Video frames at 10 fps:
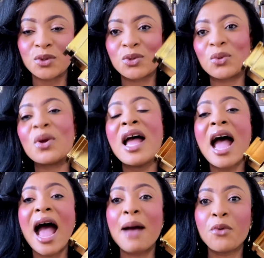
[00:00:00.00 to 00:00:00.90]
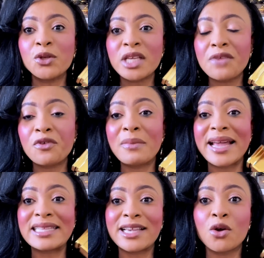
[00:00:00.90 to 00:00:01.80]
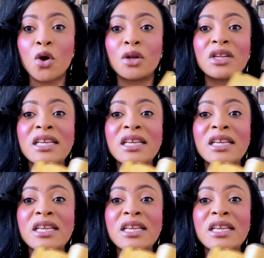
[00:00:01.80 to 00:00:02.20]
So I'm going to give you my take on